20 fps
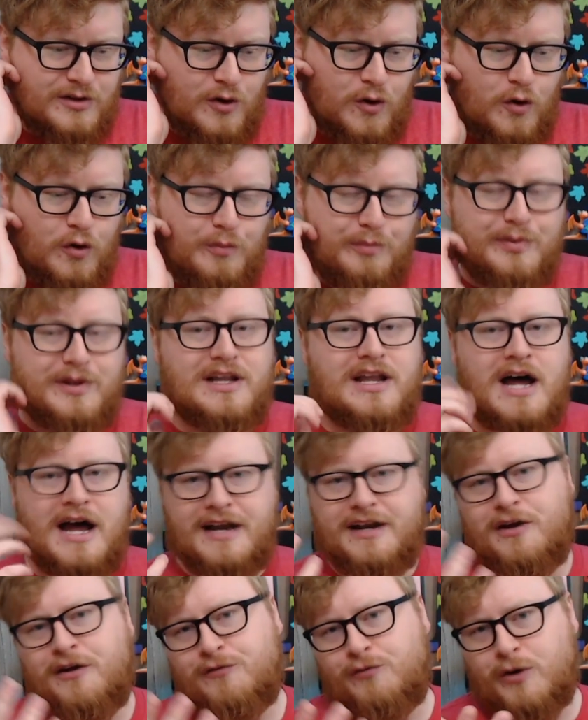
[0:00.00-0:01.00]
whole
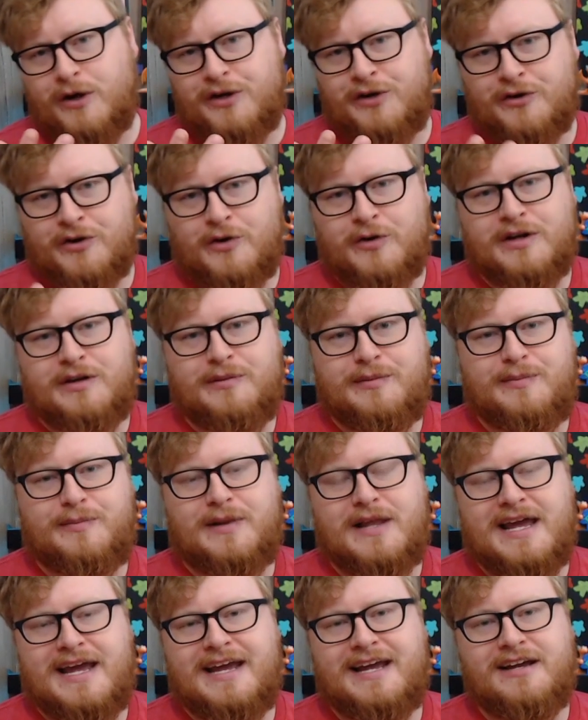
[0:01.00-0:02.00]
plot of what you're going to be
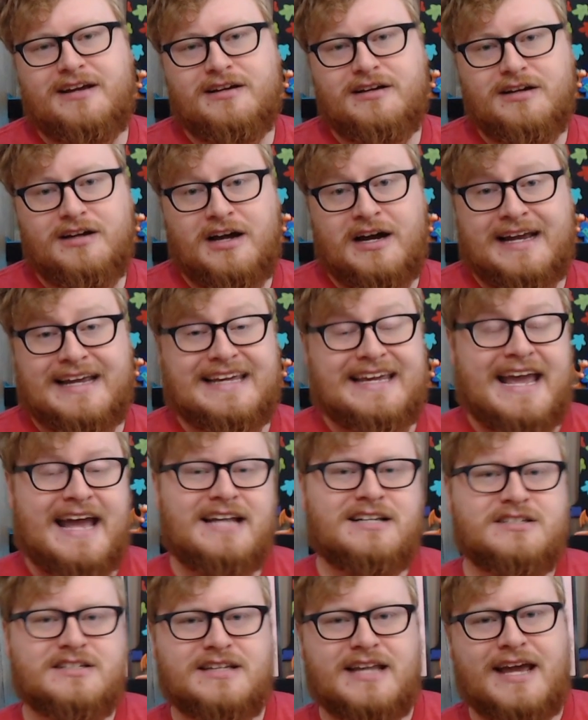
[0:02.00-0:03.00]
playing against.